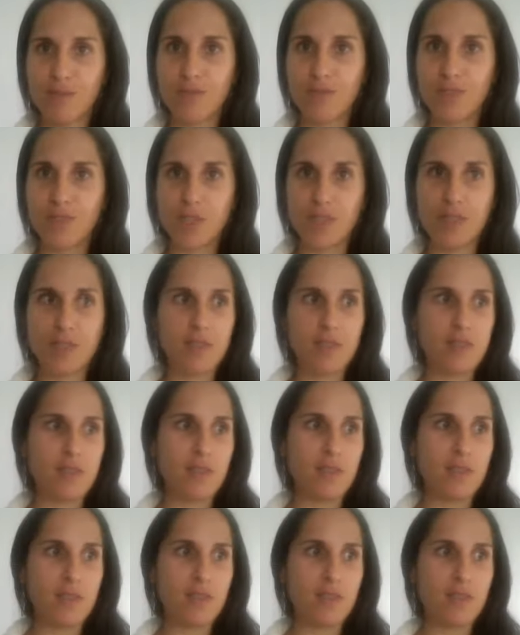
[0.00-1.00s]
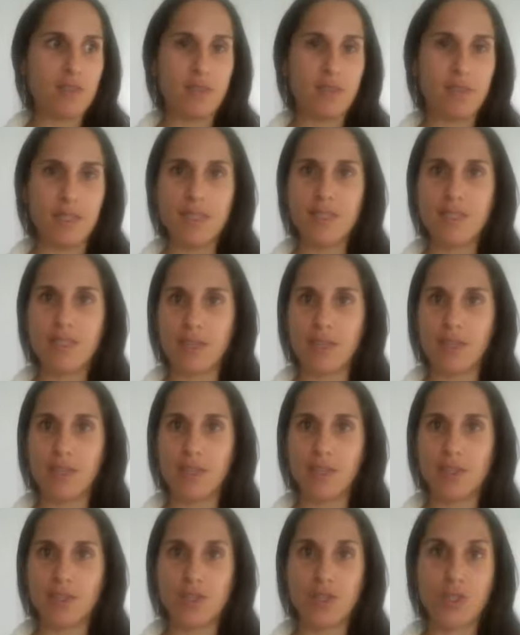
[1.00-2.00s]
just distant.
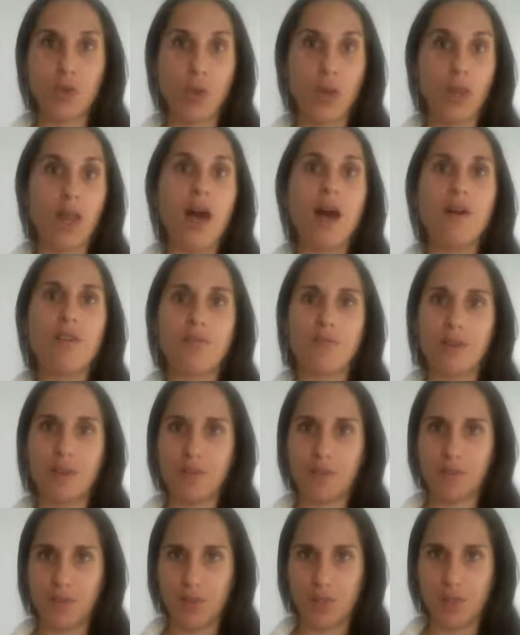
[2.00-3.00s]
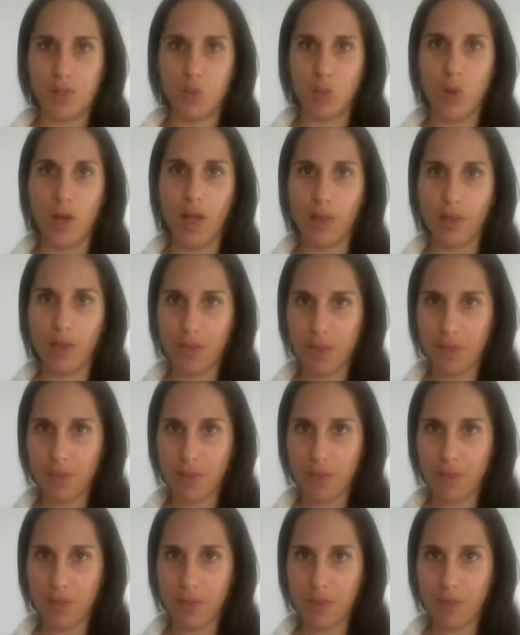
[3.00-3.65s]
There's no love if there's wealth.